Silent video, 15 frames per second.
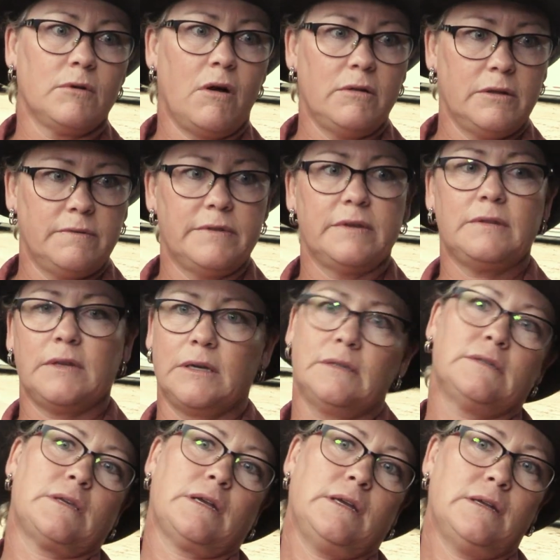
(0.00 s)
all of the
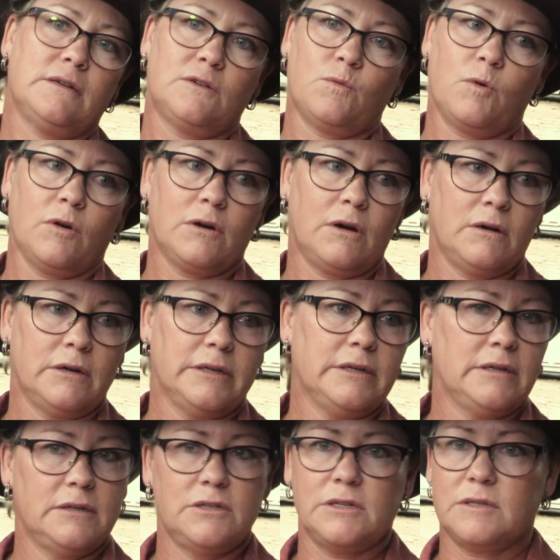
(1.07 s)
things I needed to work
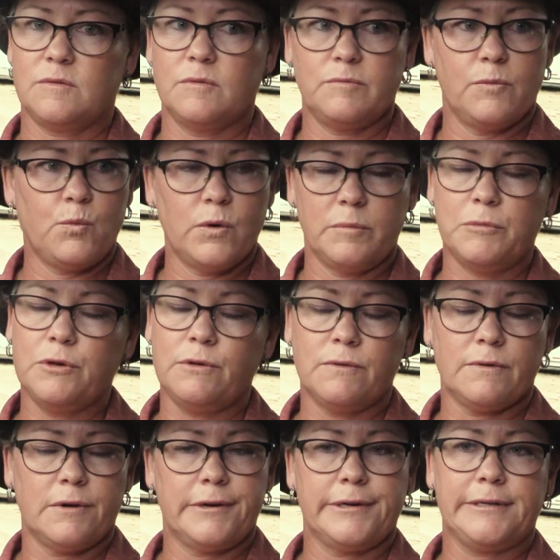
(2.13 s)
on and just one
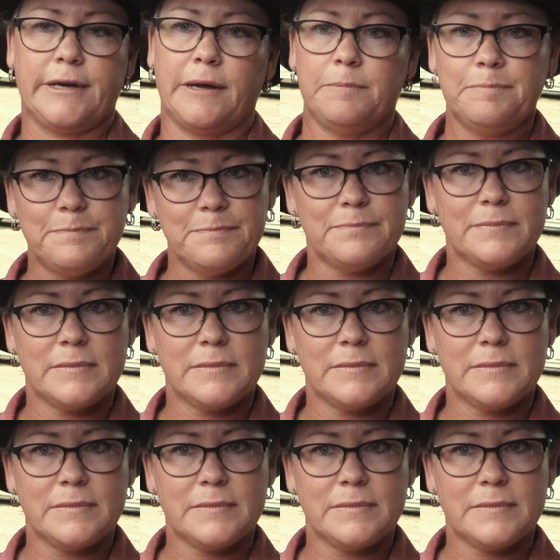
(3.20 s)
maneuver at a time.